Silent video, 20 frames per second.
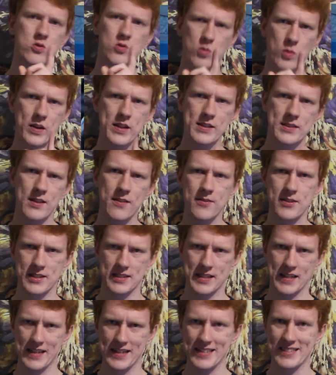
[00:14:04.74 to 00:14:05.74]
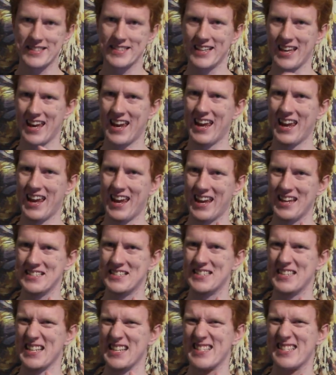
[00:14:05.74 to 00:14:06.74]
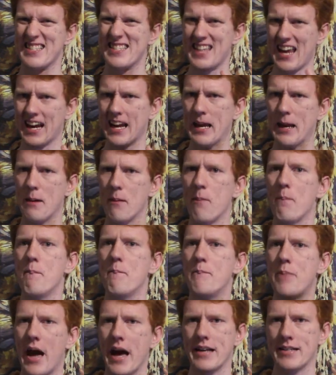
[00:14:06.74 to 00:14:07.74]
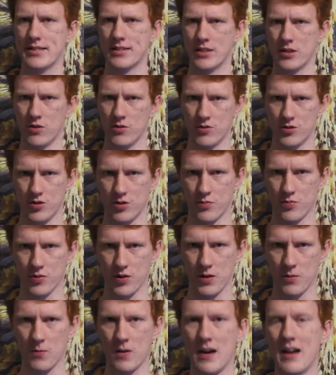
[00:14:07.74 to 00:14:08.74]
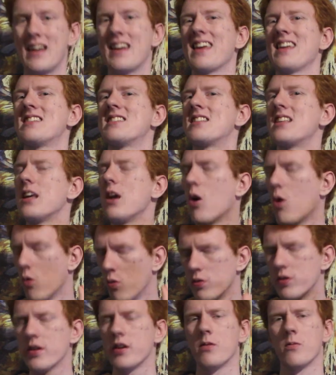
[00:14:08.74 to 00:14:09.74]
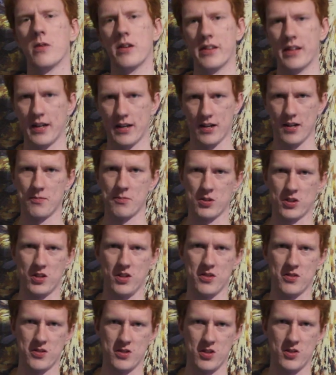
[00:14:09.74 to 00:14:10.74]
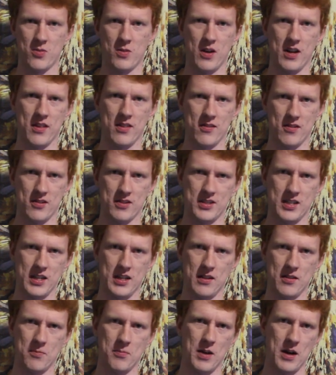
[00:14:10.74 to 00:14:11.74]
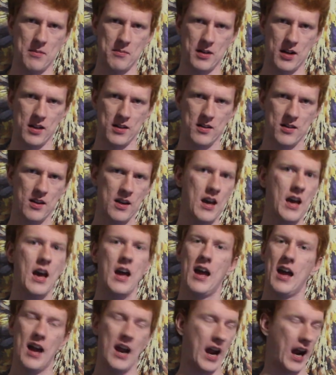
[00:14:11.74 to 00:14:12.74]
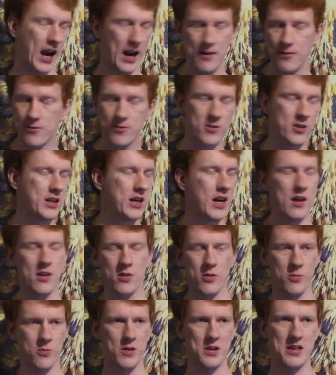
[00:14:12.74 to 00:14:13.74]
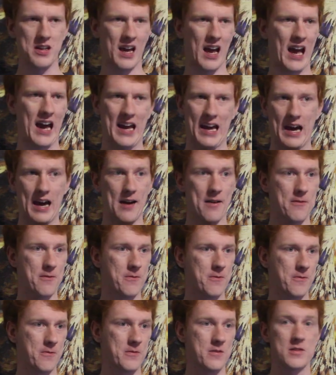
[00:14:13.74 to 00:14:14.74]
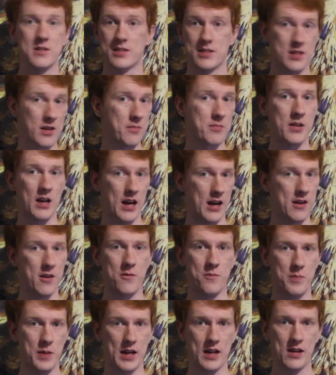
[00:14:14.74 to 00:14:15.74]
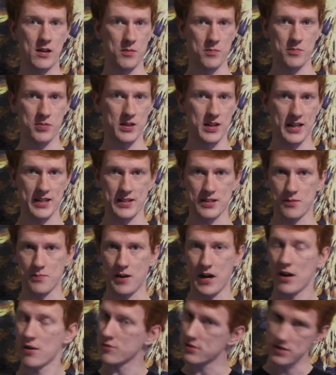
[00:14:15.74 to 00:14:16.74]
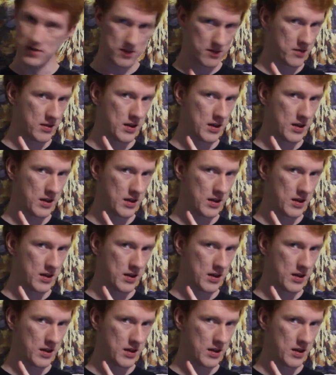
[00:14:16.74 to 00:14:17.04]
2017's is the second best YouTube Rewind. It's the only one that comes close to 2013 in my mind. Every other one I have some kind of big complaint about.